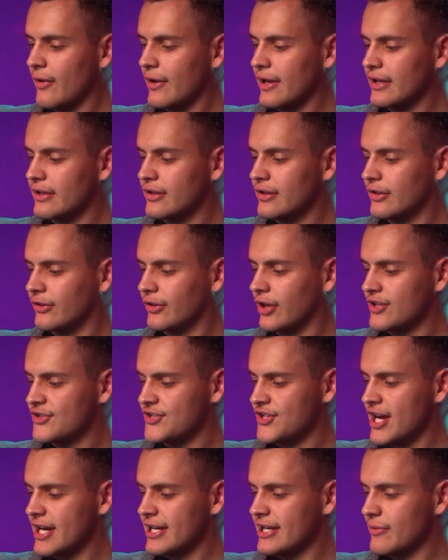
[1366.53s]
in
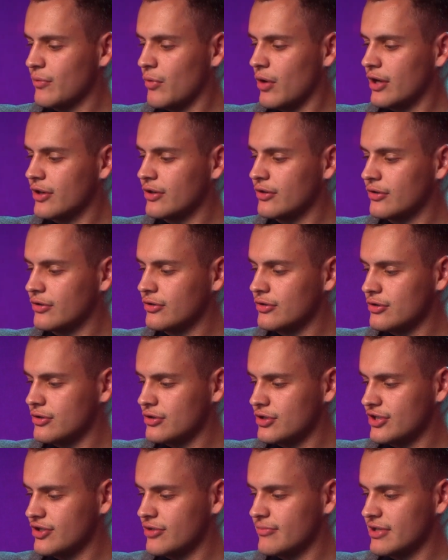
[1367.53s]
1981, you
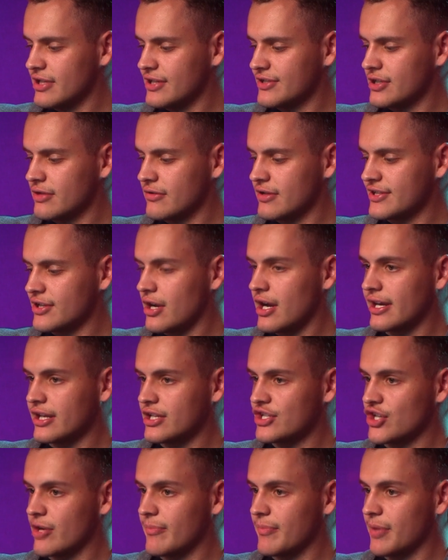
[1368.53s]
did the miniseries I Can Jump